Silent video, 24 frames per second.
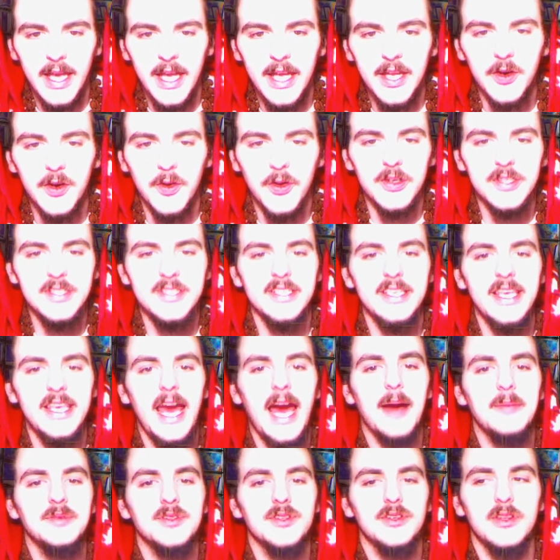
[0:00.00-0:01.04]
in order to
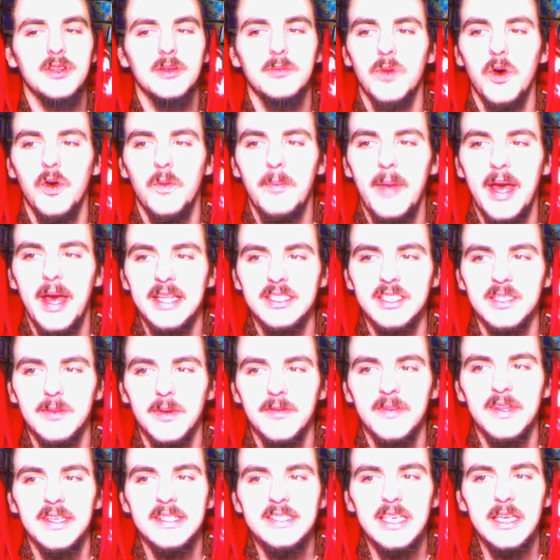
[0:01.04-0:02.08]
capture the
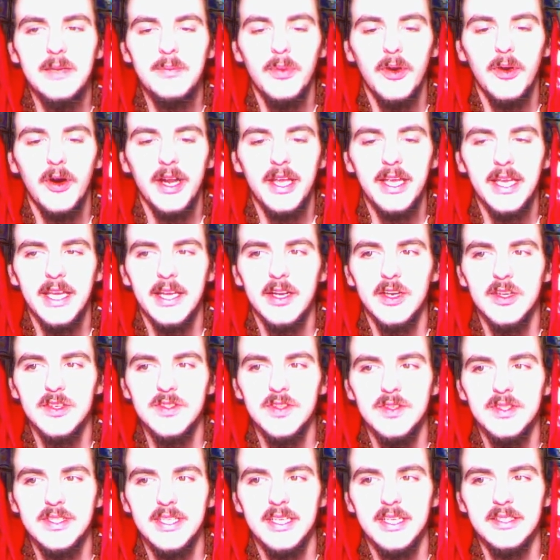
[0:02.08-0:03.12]
momentum of the Tea Party. It
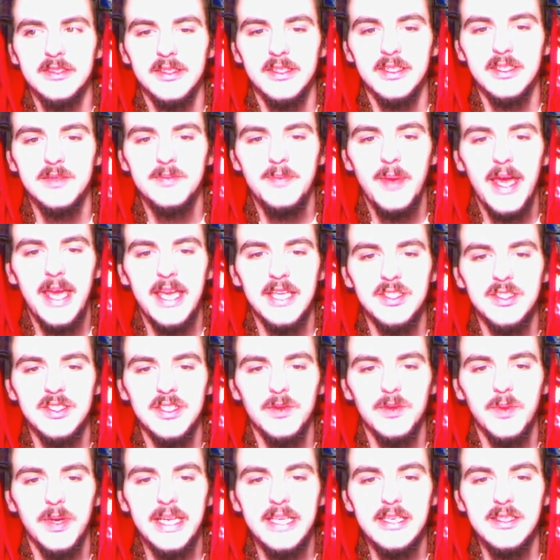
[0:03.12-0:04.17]
also says on this page
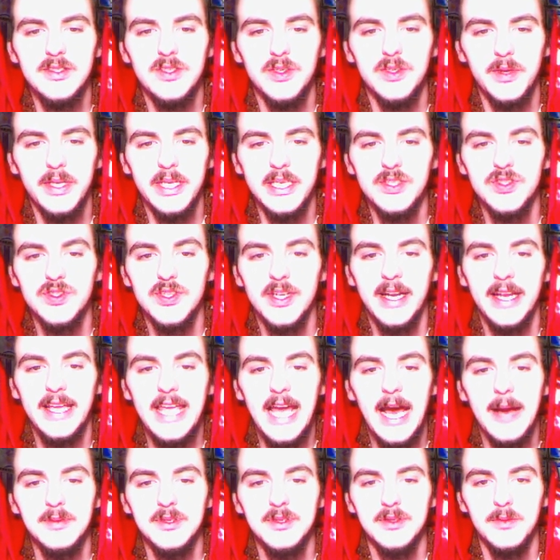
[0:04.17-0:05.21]
that what he's doing is trying to
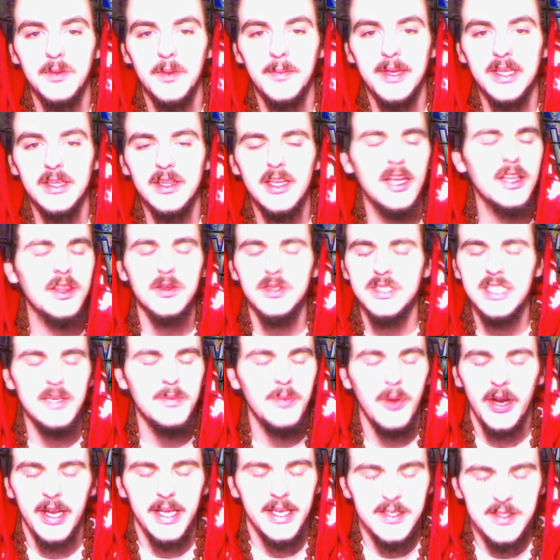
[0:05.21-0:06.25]
capture the momentum, not the Tea
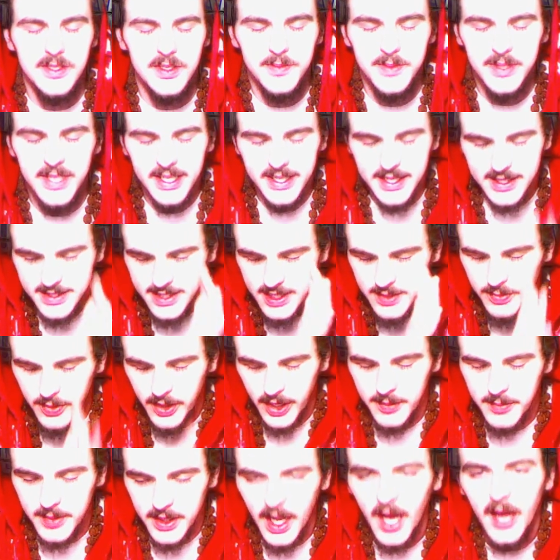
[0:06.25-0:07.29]
Party,
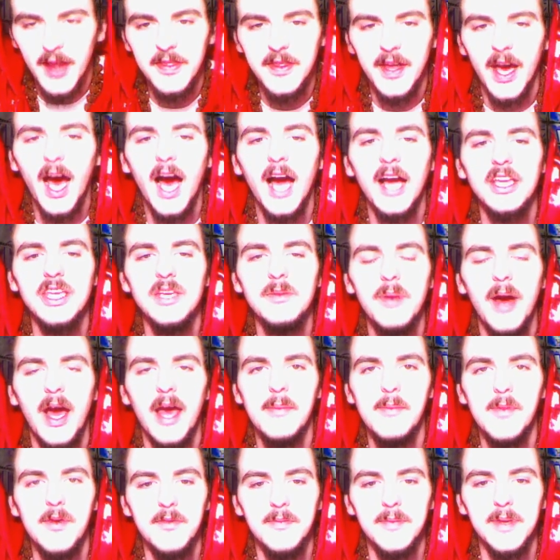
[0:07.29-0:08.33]
but the
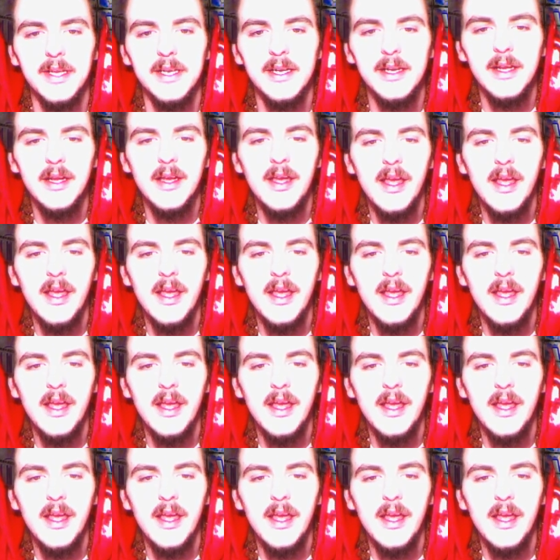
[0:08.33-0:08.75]
Occupy movement.